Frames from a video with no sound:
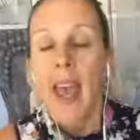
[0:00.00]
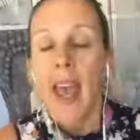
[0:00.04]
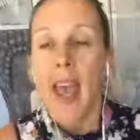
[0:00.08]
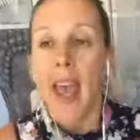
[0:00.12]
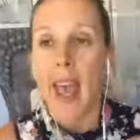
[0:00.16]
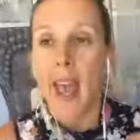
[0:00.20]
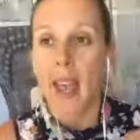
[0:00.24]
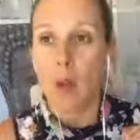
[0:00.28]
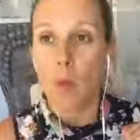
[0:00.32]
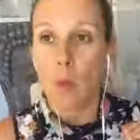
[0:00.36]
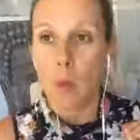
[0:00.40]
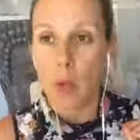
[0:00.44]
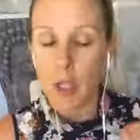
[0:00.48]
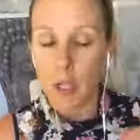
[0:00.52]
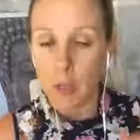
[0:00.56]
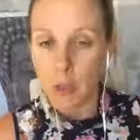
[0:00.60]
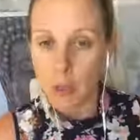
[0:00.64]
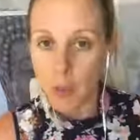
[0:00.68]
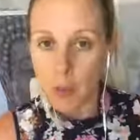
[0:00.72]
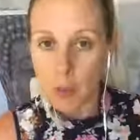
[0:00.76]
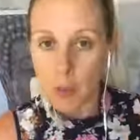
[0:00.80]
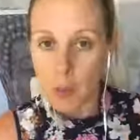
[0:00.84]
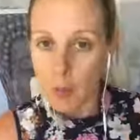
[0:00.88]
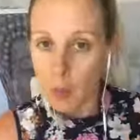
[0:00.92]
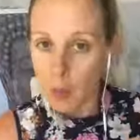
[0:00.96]
And when you're
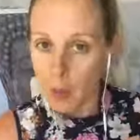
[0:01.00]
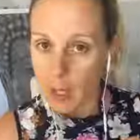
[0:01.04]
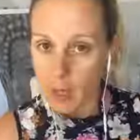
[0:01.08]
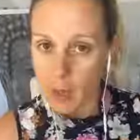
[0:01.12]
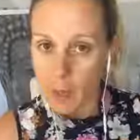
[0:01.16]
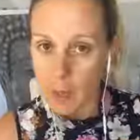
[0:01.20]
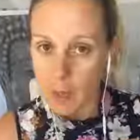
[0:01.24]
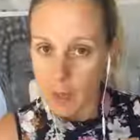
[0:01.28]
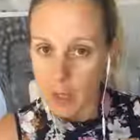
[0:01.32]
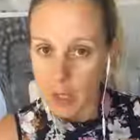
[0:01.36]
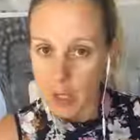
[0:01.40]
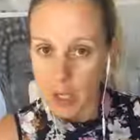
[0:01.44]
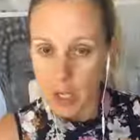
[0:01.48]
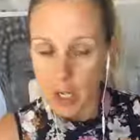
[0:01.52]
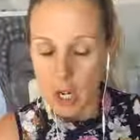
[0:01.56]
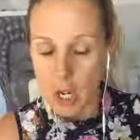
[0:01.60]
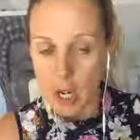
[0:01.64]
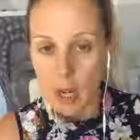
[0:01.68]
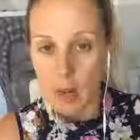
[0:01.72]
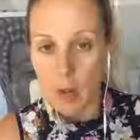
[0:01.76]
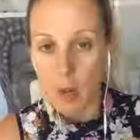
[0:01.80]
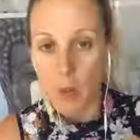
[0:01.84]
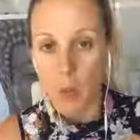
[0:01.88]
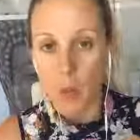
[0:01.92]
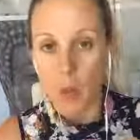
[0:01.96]
doing blood
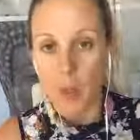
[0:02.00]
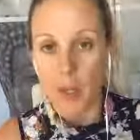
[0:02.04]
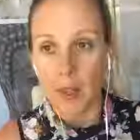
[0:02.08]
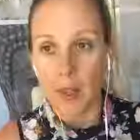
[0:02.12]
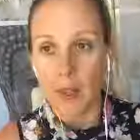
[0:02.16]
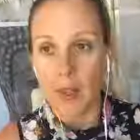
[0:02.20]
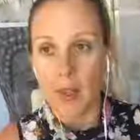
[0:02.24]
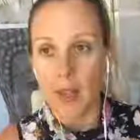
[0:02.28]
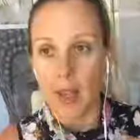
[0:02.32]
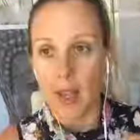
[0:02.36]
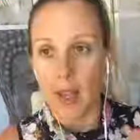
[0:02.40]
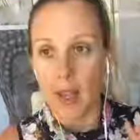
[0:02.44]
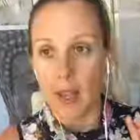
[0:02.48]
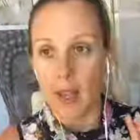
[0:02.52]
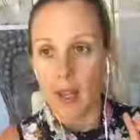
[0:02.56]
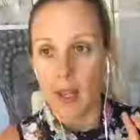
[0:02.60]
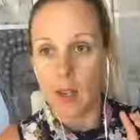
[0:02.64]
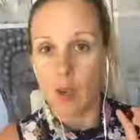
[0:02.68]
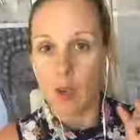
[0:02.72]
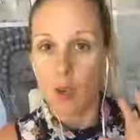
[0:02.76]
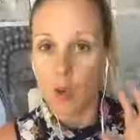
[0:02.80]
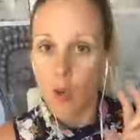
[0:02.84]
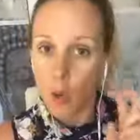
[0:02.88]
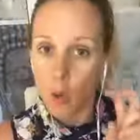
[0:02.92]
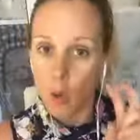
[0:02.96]
pressure with a
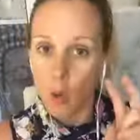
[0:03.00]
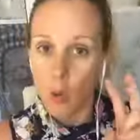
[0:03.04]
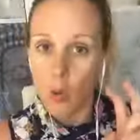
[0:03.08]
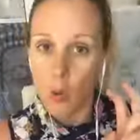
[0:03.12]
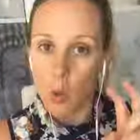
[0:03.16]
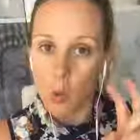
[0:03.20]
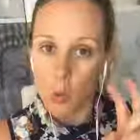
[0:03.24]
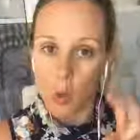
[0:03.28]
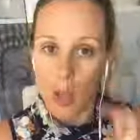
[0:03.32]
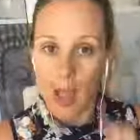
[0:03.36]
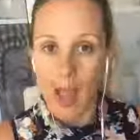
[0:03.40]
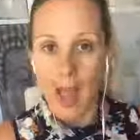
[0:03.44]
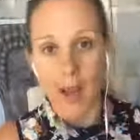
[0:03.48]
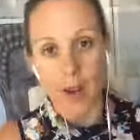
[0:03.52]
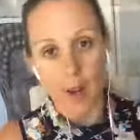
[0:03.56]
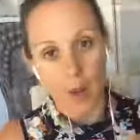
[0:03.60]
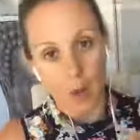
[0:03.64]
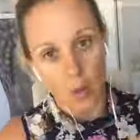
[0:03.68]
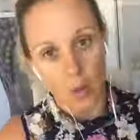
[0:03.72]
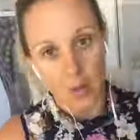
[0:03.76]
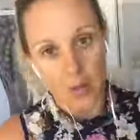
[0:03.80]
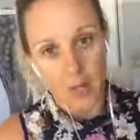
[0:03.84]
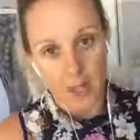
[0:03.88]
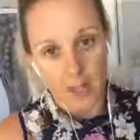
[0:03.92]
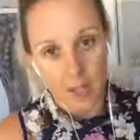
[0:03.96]
normal
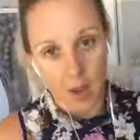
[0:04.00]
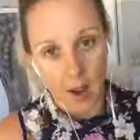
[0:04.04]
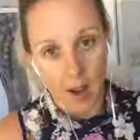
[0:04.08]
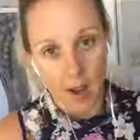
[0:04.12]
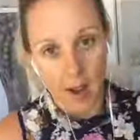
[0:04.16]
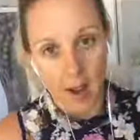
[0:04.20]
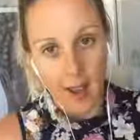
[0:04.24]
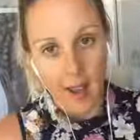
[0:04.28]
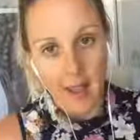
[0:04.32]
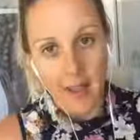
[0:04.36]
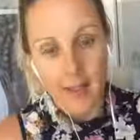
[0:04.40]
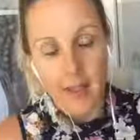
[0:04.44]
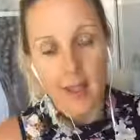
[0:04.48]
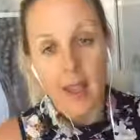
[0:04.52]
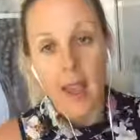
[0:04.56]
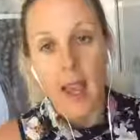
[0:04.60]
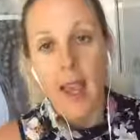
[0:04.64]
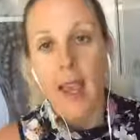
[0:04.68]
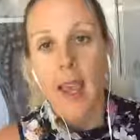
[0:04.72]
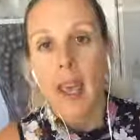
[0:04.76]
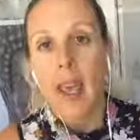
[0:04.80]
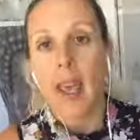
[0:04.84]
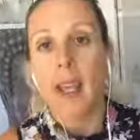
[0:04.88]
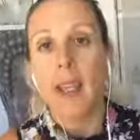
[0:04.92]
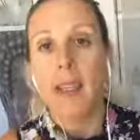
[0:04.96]
adult size,
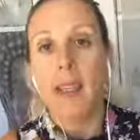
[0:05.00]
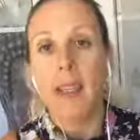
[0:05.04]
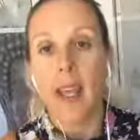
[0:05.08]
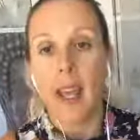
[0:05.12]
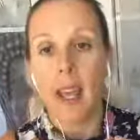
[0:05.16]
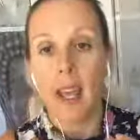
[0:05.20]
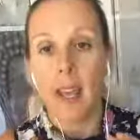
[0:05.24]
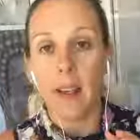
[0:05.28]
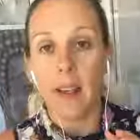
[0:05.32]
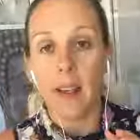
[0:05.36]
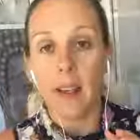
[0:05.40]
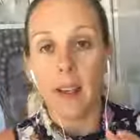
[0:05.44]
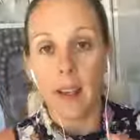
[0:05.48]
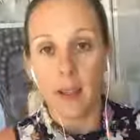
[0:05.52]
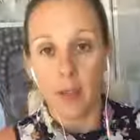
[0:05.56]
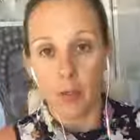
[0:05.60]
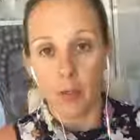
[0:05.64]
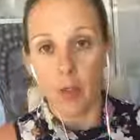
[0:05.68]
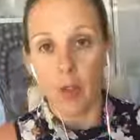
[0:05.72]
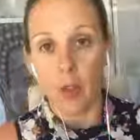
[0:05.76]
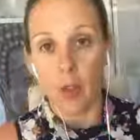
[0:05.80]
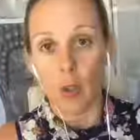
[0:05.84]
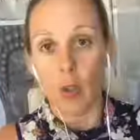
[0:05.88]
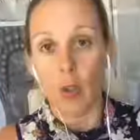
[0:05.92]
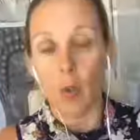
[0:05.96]
it can give
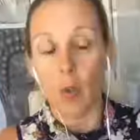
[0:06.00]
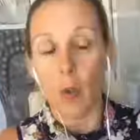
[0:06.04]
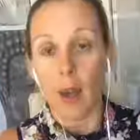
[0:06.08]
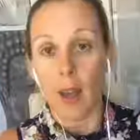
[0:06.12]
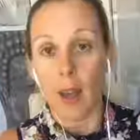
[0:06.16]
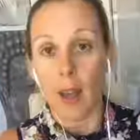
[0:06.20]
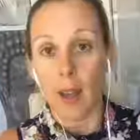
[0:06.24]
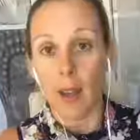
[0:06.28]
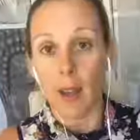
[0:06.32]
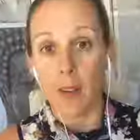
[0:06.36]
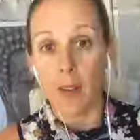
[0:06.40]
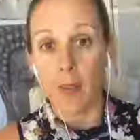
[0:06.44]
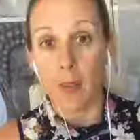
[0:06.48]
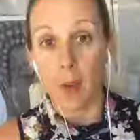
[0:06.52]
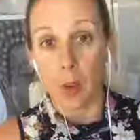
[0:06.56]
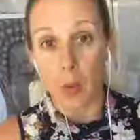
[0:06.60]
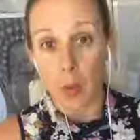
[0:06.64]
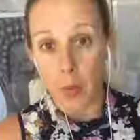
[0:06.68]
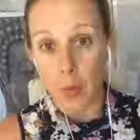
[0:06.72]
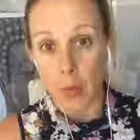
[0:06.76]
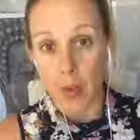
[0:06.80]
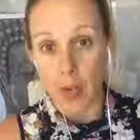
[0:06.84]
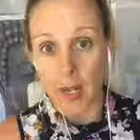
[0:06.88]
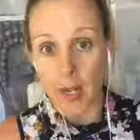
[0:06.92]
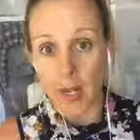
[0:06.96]
you a
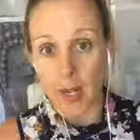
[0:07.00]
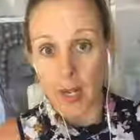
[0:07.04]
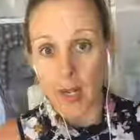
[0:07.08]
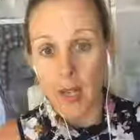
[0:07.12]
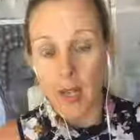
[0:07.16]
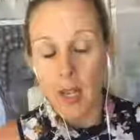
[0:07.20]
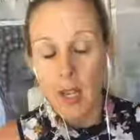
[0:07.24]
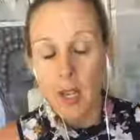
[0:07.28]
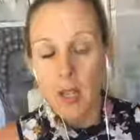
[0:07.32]
false reading.